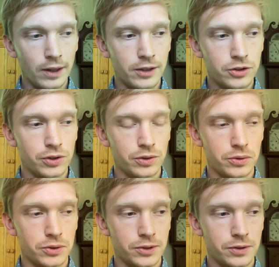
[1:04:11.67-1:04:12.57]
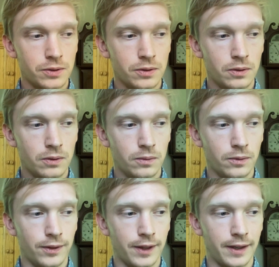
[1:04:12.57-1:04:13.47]
issues
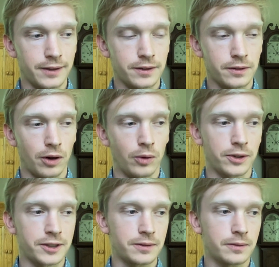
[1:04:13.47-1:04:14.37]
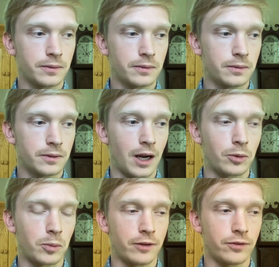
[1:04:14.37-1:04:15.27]
that are really
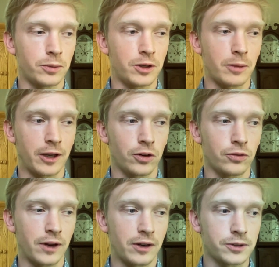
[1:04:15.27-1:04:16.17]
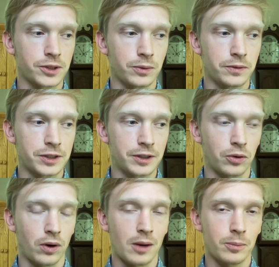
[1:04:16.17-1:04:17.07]
top of mind for me and my co-founders that we've seen
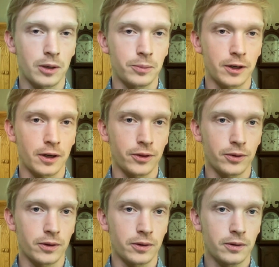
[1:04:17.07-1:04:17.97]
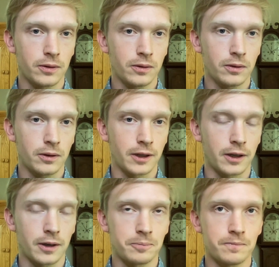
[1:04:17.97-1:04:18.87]
crop up in other
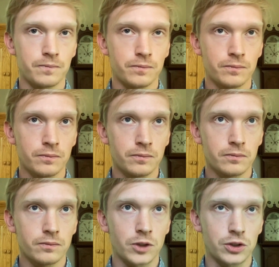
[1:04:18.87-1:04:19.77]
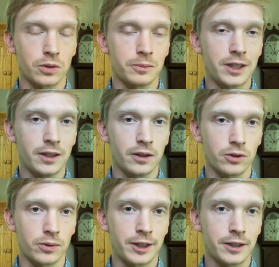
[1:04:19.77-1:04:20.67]
um, digital media
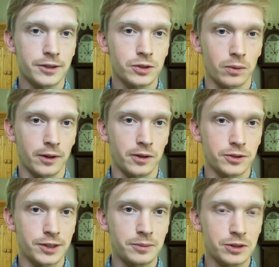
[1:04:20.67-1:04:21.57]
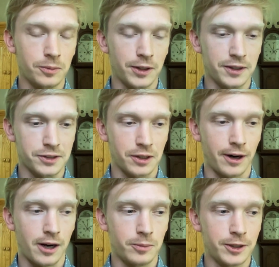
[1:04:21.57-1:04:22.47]
arenas where there seems to be this
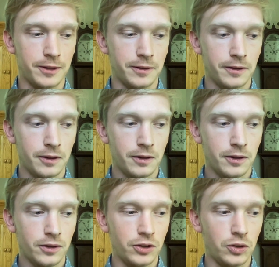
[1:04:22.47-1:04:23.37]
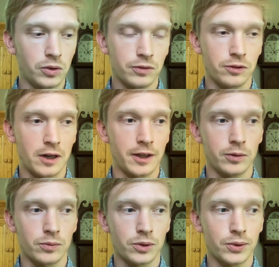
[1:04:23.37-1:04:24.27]
common
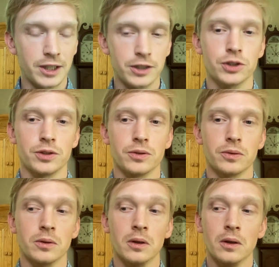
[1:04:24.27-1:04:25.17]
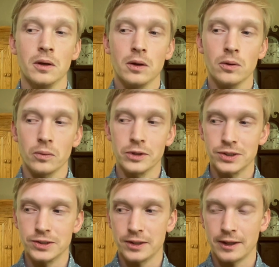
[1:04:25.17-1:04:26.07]
unifying root issue,
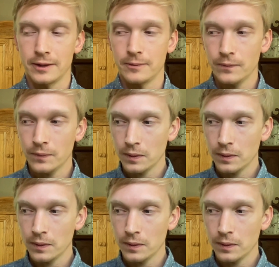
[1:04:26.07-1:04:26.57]
which is that